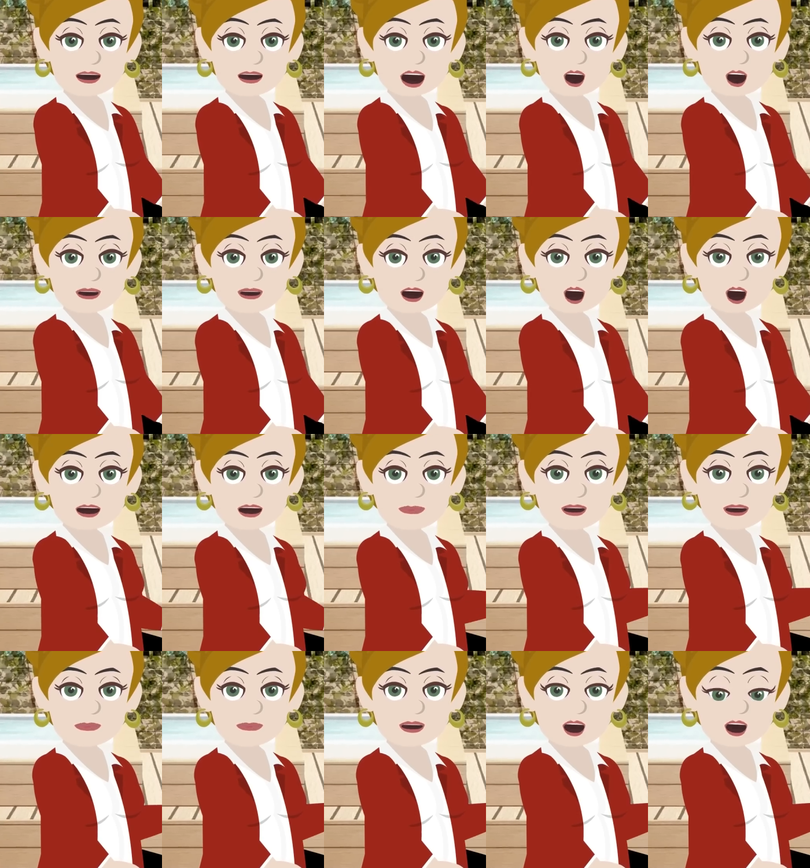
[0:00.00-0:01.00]
all of that is
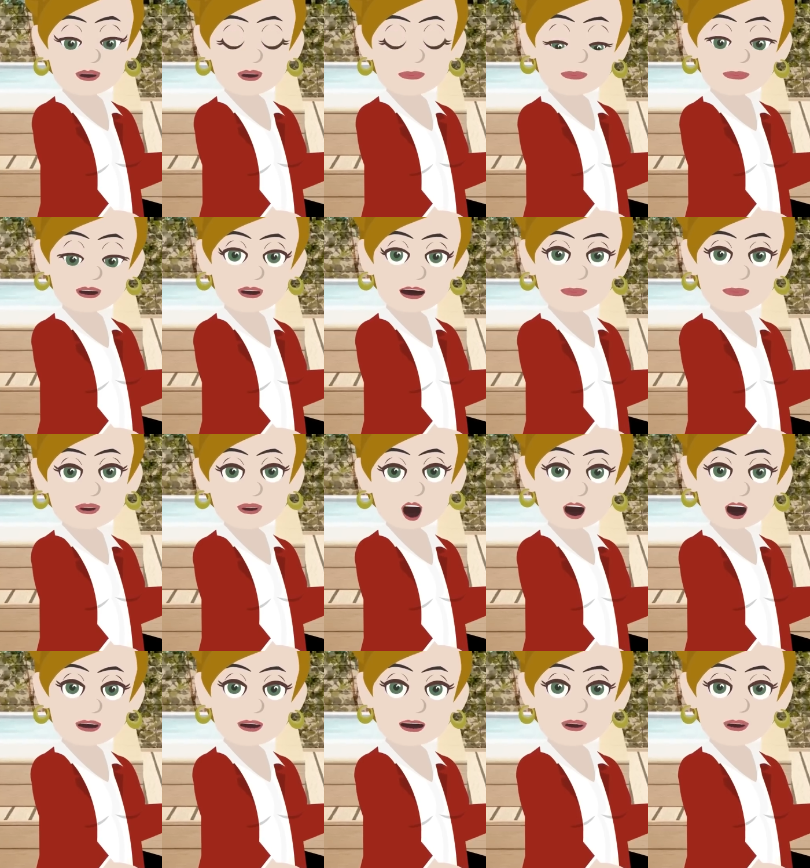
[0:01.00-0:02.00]
intact. So this
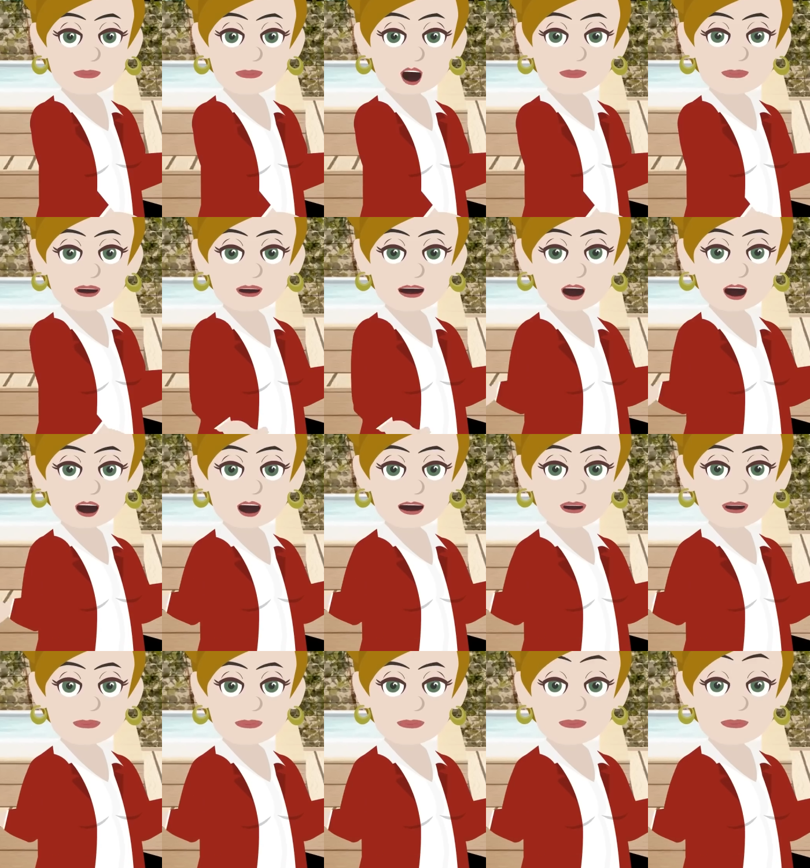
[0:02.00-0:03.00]
gathering isn't
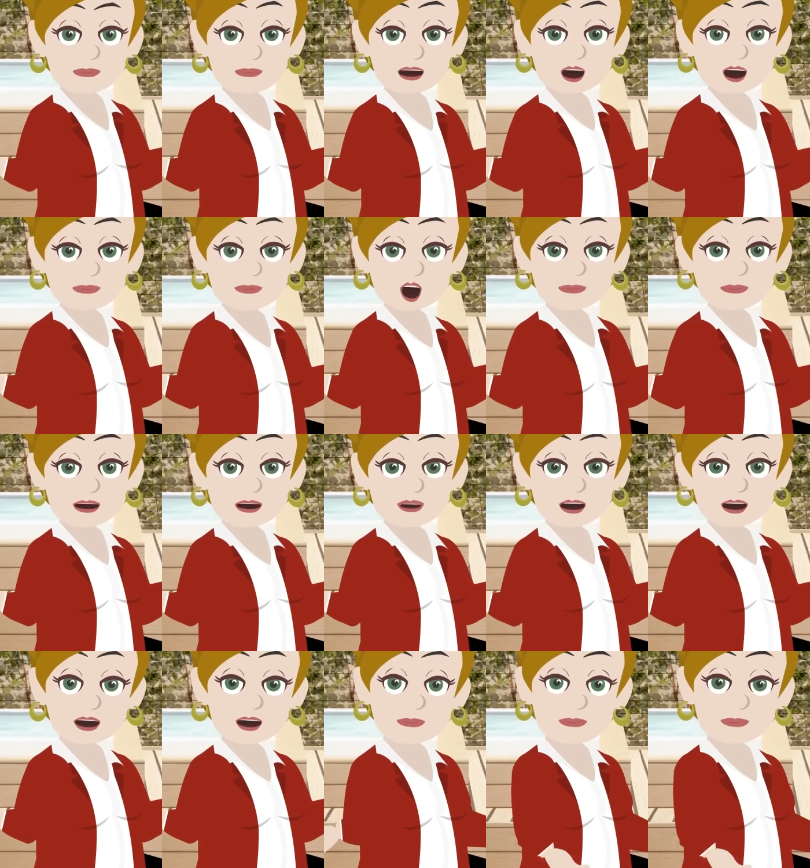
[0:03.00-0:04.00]
about a
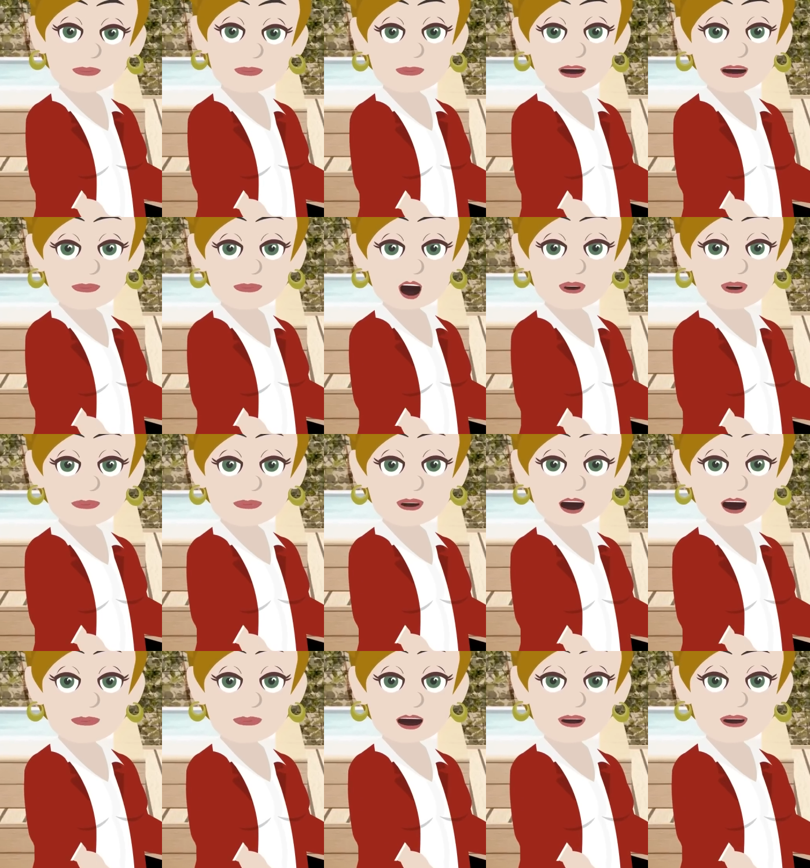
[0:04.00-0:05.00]
necessity to fix
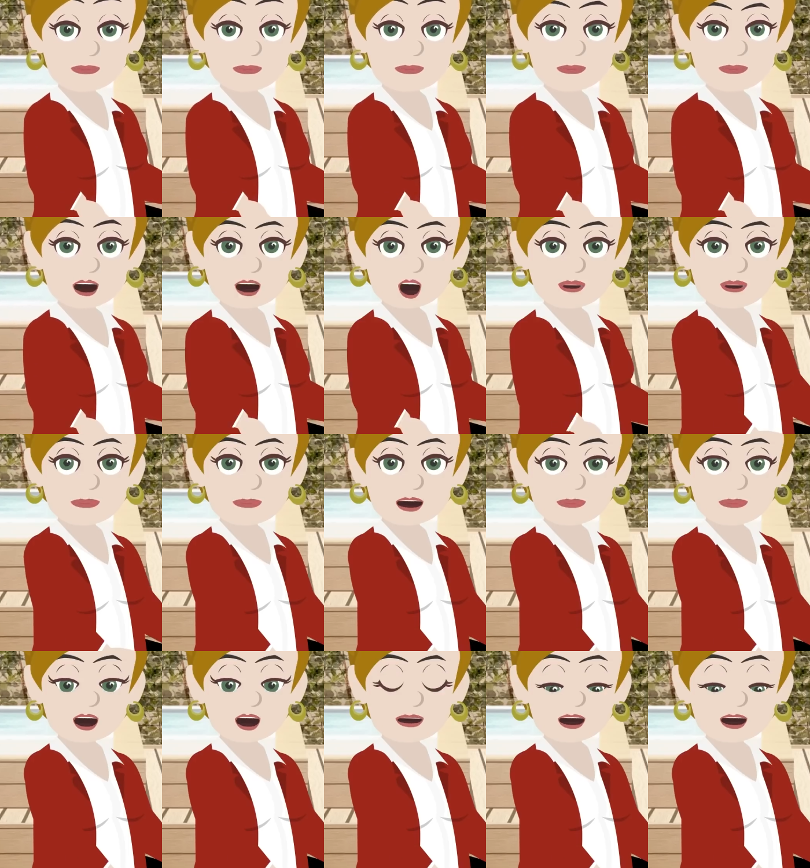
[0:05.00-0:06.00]
something. Future
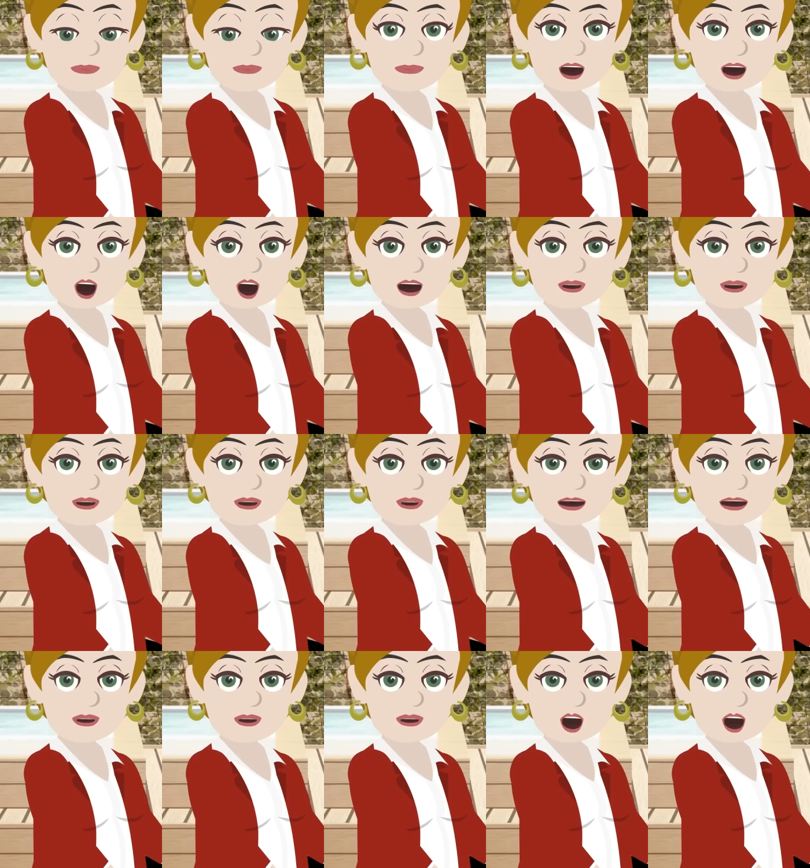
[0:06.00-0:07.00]
is assured
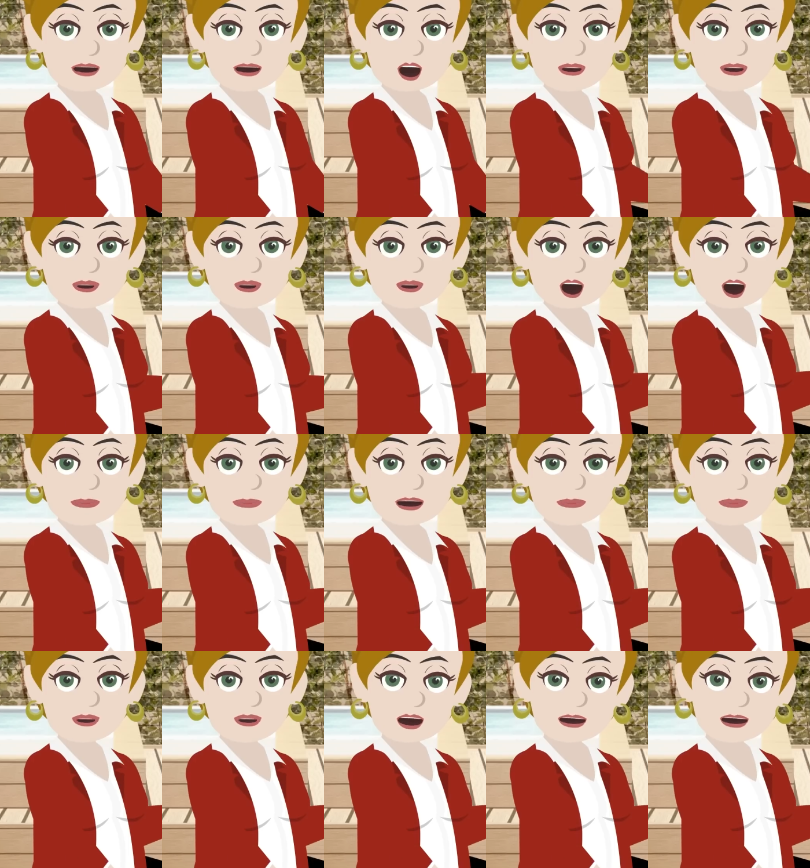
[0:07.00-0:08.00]
because of the way the
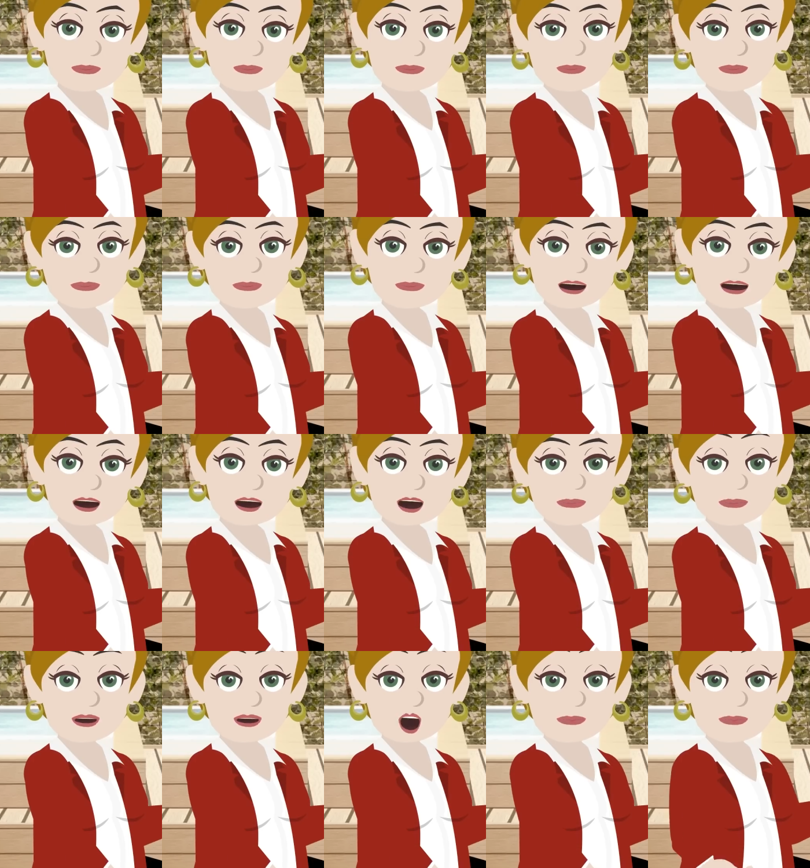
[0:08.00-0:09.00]
process works. It is
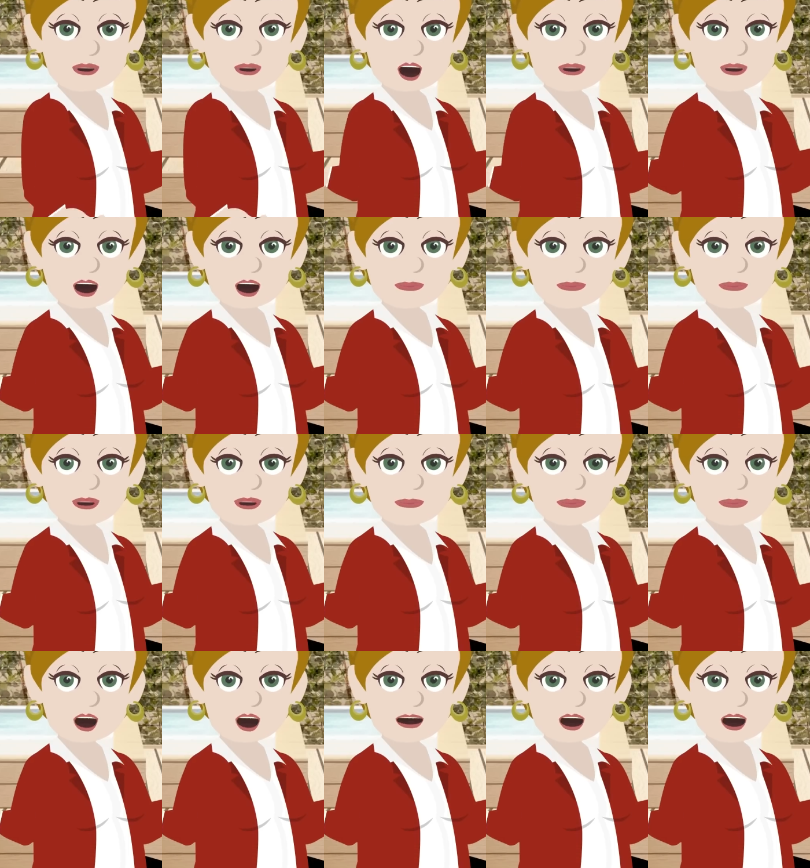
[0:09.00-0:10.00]
so perfect, it
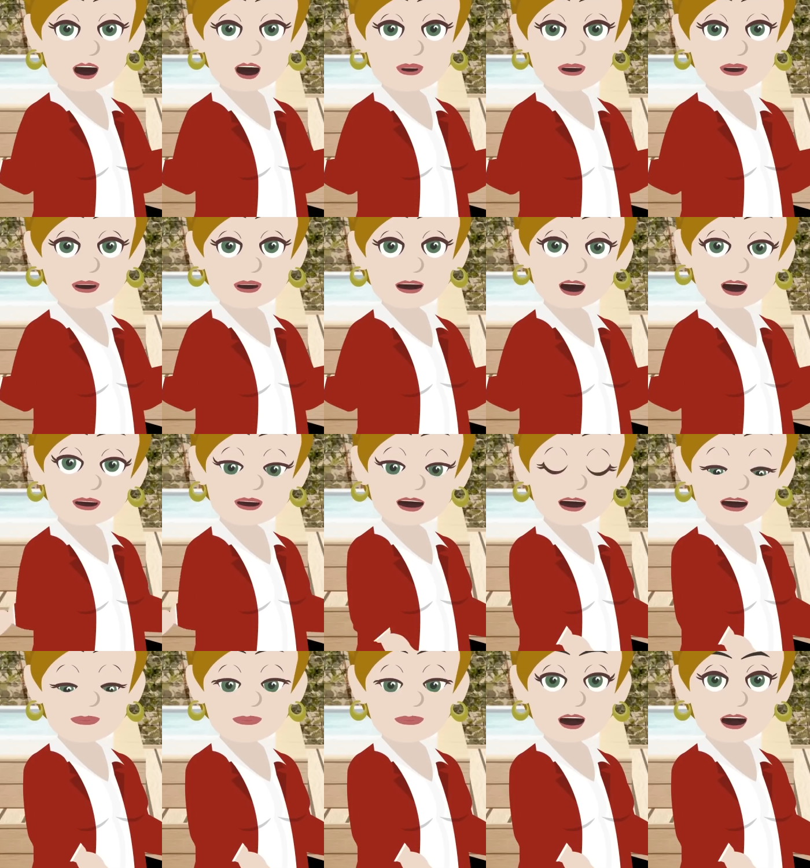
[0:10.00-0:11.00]
cannot be
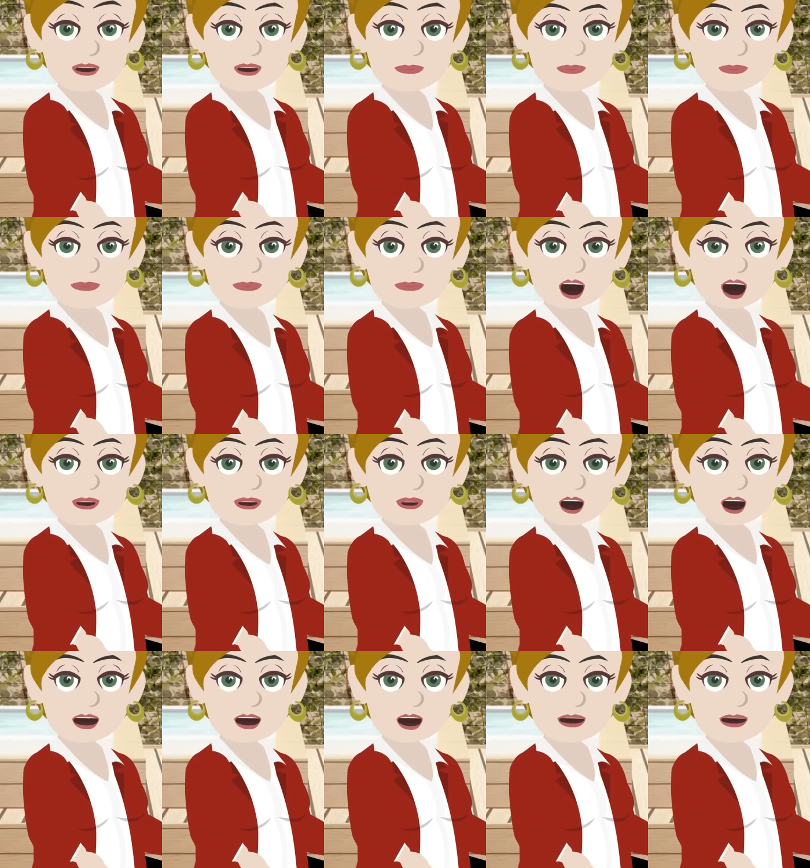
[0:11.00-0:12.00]
messed with. It
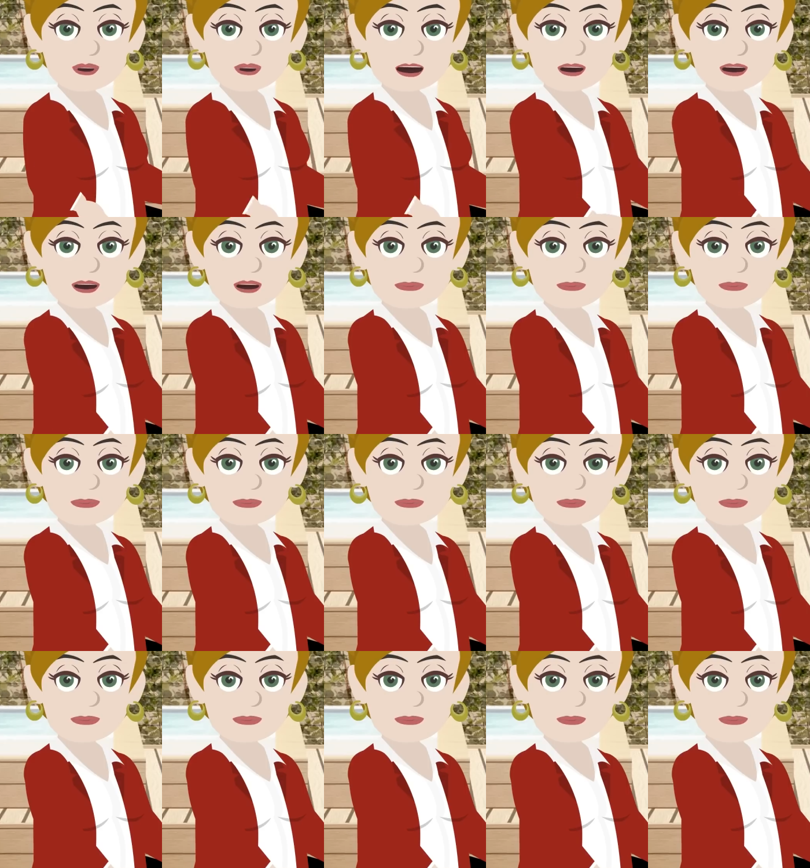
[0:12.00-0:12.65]
cannot be